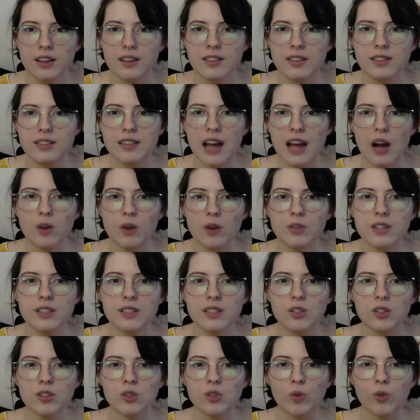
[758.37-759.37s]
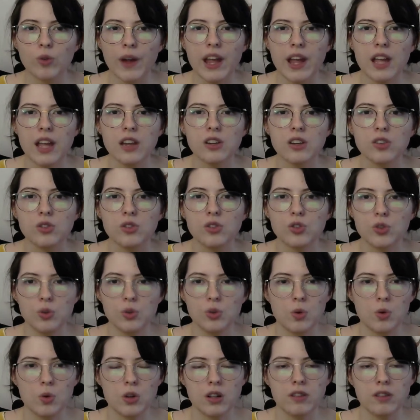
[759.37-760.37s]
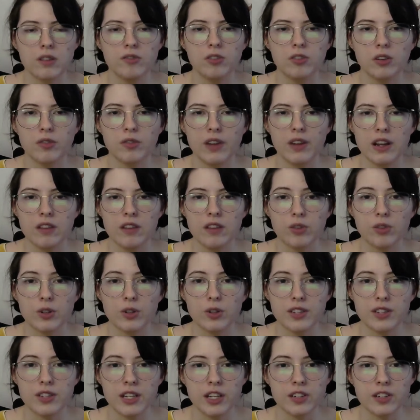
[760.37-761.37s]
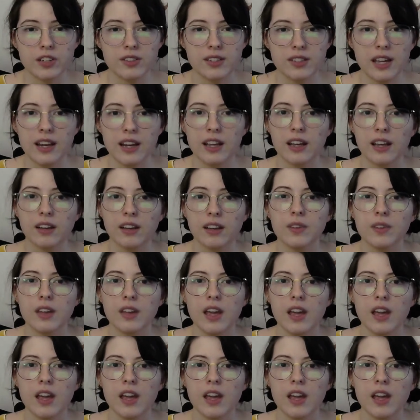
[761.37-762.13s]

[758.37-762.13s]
Sound is a great tool for reinforcing your setting.